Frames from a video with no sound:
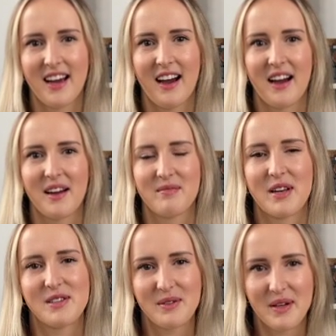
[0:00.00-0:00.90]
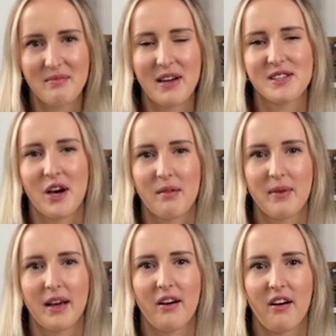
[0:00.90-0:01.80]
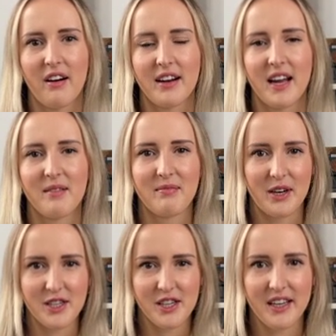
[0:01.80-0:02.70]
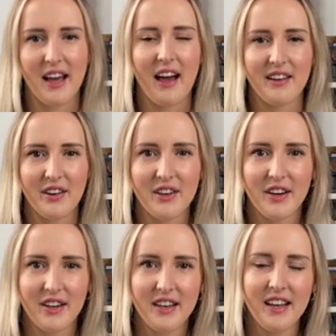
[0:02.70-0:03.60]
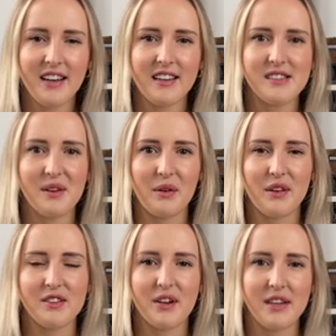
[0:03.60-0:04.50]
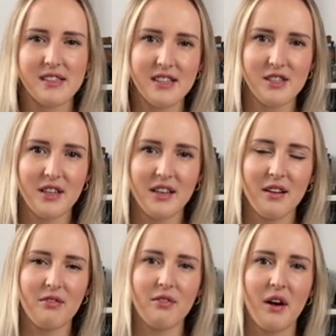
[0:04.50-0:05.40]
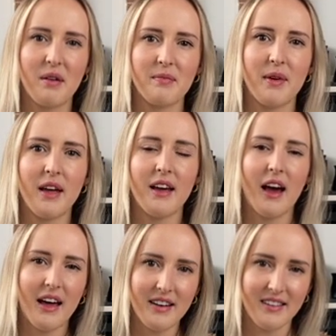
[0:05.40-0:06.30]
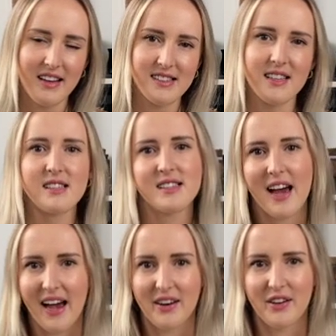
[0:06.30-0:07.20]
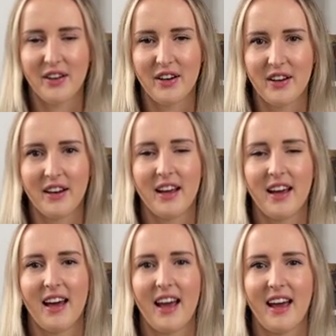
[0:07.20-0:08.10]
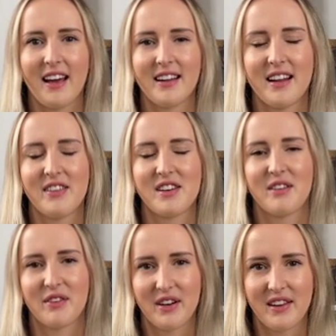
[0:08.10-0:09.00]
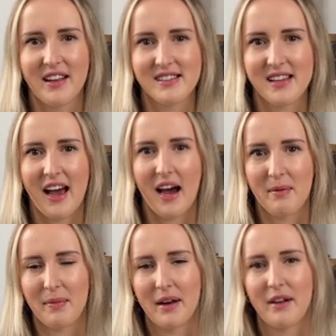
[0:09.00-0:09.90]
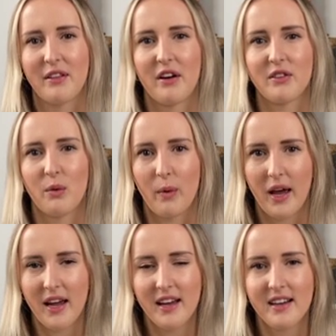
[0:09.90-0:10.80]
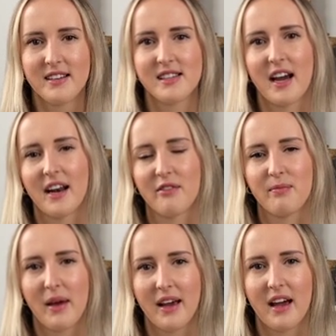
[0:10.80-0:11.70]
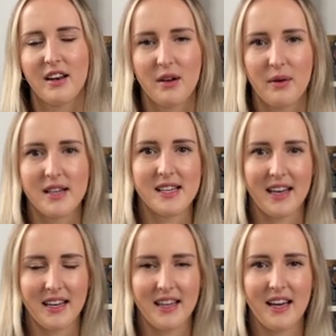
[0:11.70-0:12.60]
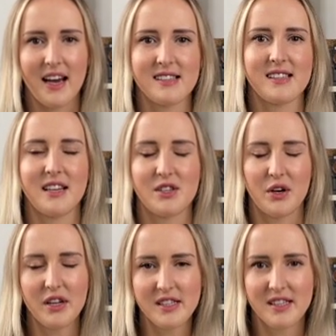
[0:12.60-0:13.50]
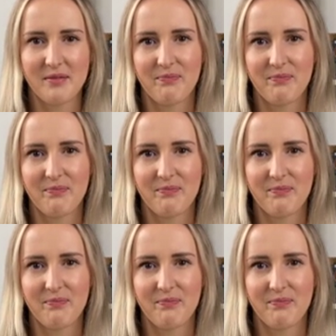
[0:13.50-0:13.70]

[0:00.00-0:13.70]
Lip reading: I'm doing my topic on emerging adulthood, so the transition from adolescence to adulthood and the different things that happen along the way to kind of make a new identity as an adult.